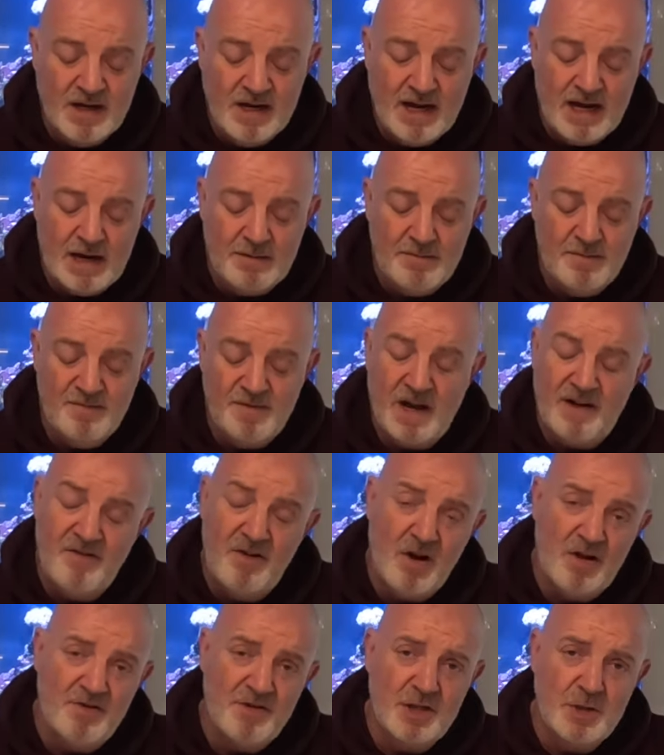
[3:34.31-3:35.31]
I've
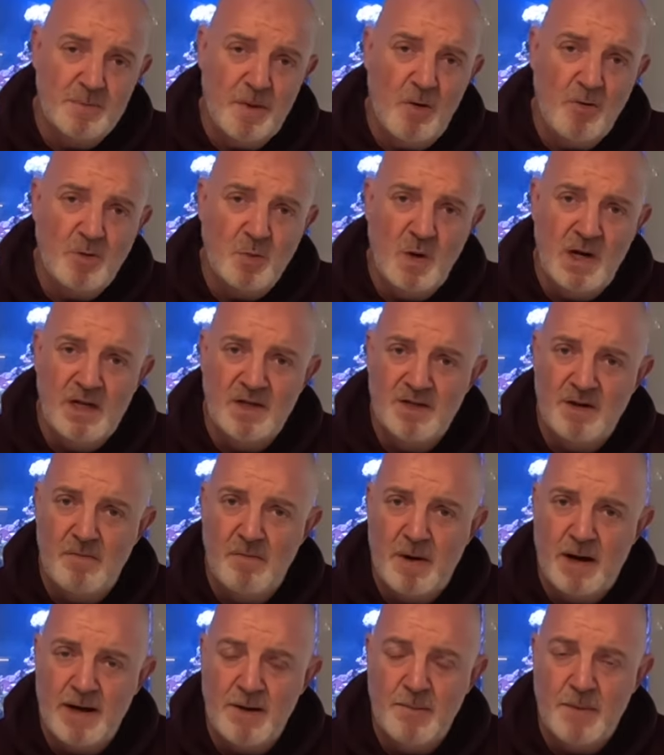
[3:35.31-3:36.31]
got the spoked wheels on
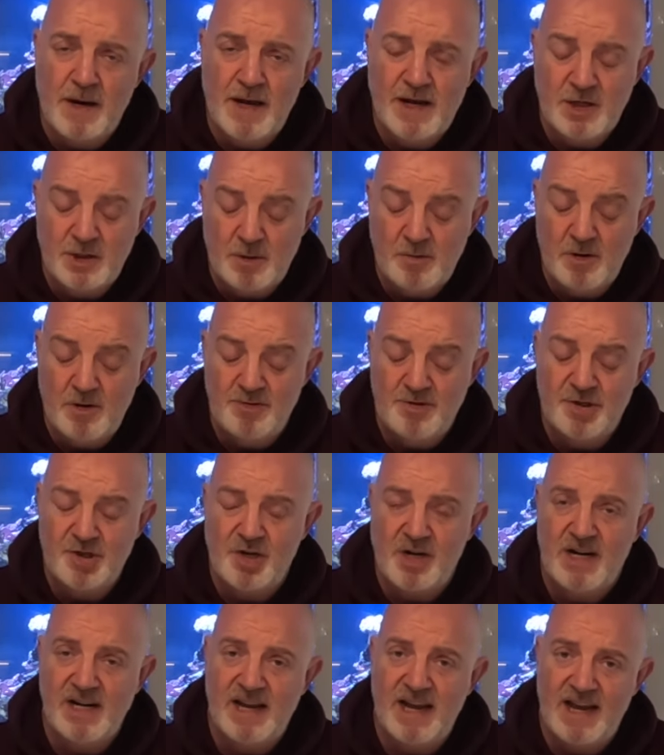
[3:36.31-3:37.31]
my bike, so I'm going to
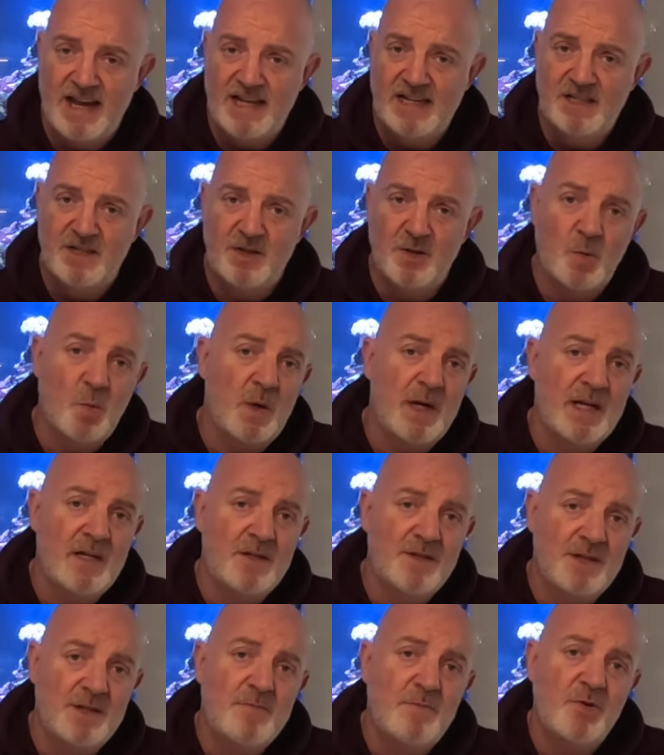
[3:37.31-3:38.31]
try and get into the
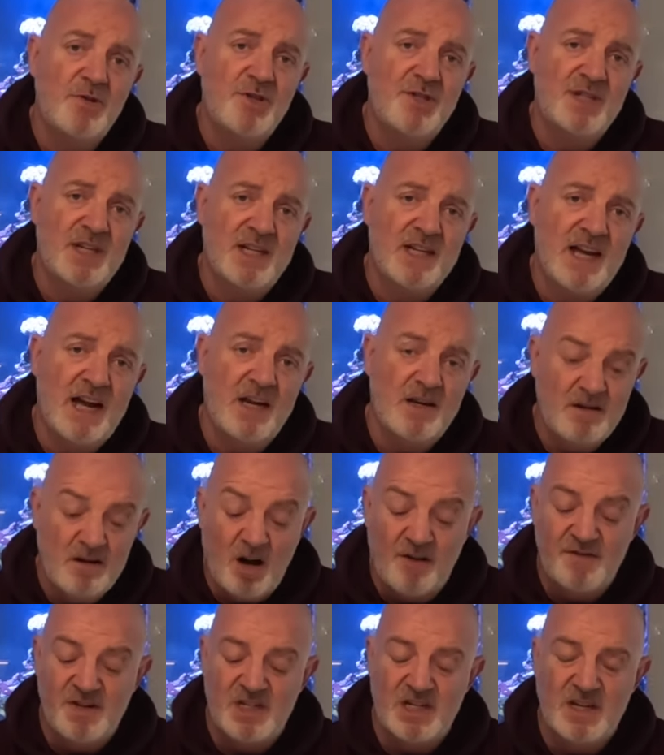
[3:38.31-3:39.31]
wheels as much as I can,
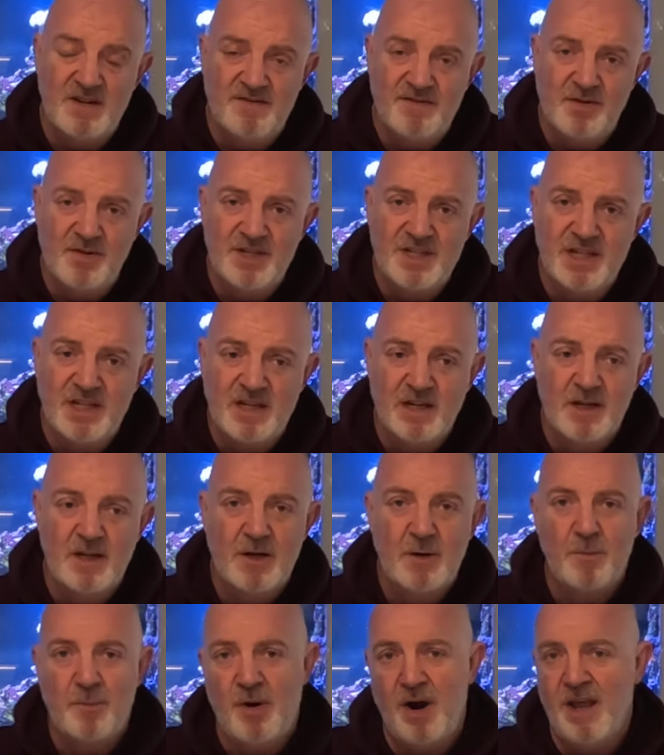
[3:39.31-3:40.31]
obviously avoiding
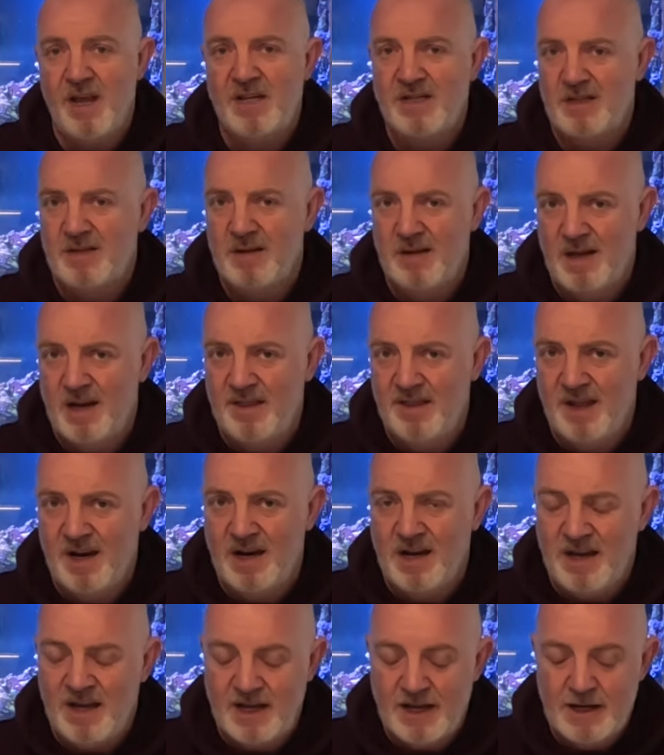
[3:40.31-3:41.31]
brakes and the
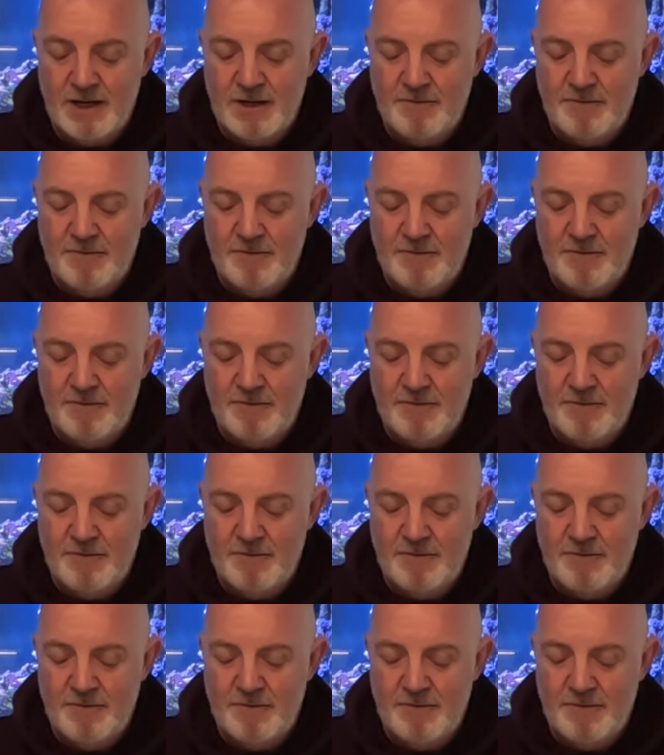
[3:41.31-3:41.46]
like.